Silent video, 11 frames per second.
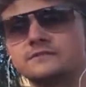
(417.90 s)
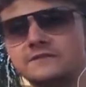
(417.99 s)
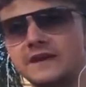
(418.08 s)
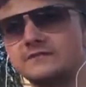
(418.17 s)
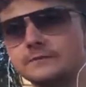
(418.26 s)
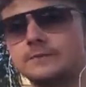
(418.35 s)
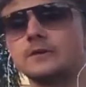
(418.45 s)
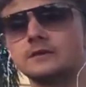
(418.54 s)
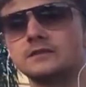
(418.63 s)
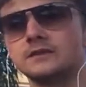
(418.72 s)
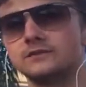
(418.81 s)
favorite
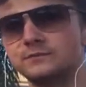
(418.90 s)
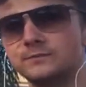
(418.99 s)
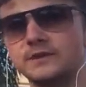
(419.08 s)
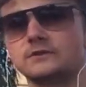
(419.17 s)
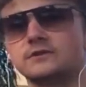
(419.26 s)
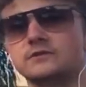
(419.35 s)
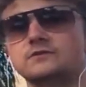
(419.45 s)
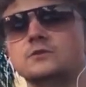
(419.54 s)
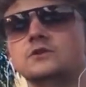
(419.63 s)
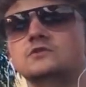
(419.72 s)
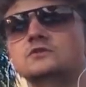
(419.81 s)
part of the experience
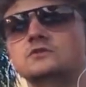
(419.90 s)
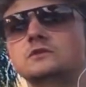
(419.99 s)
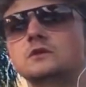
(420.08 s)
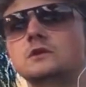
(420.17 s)
was